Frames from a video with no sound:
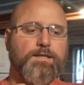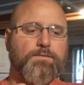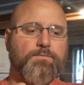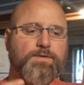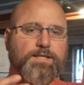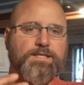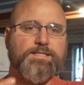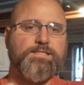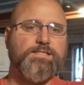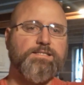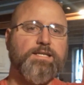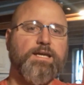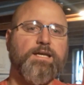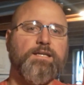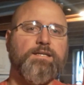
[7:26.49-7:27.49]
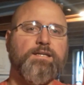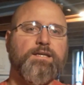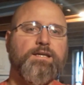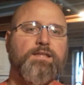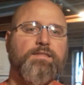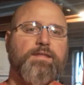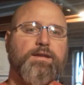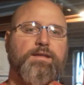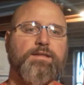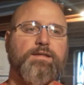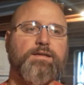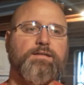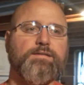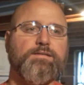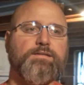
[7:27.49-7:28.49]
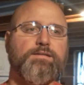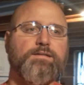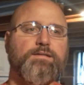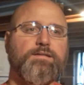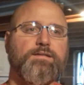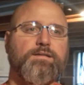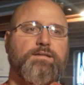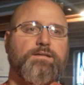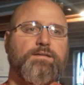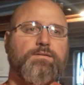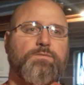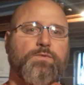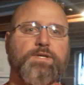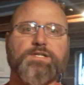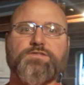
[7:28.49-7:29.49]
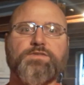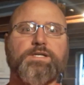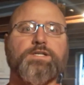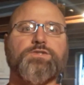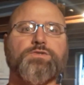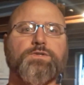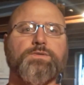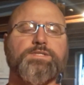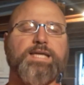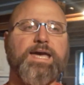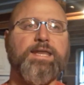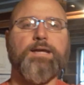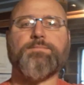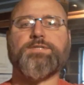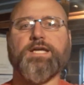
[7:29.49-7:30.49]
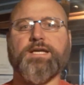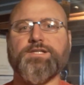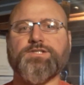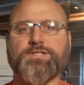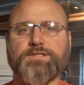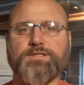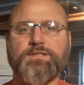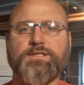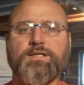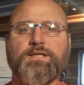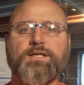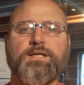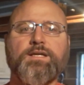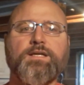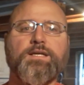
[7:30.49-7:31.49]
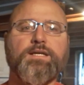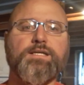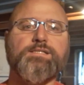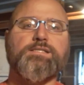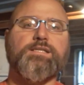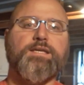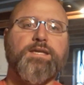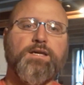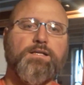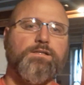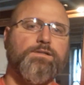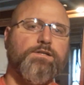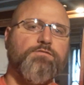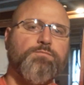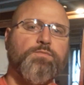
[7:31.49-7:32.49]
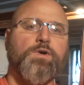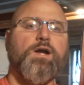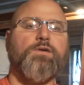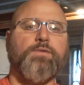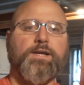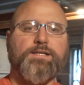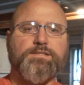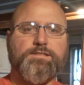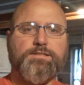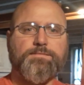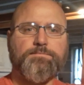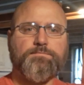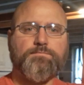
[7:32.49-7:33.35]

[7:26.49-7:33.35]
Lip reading: One of the things he said that rings very true is adaptation is the killer of progress.